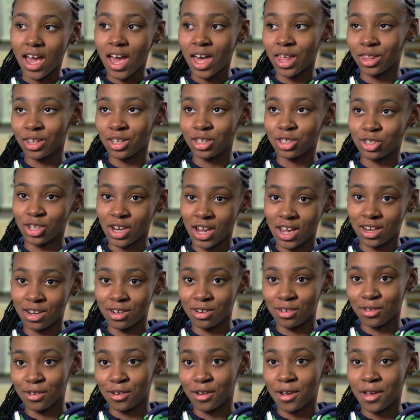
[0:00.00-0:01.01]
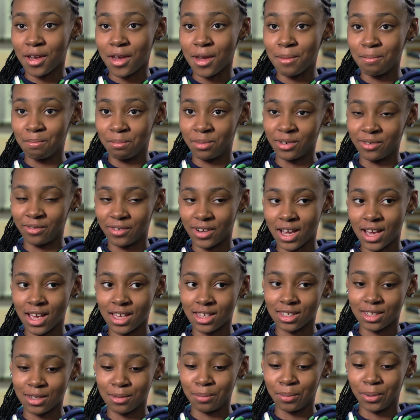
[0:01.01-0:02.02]
and then try to
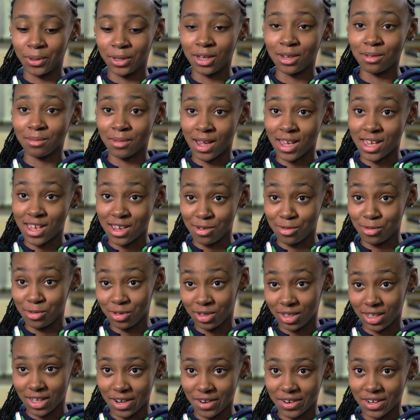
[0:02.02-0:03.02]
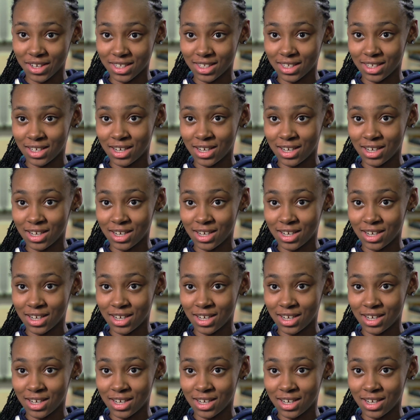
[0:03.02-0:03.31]
improvise and put in my own lyrics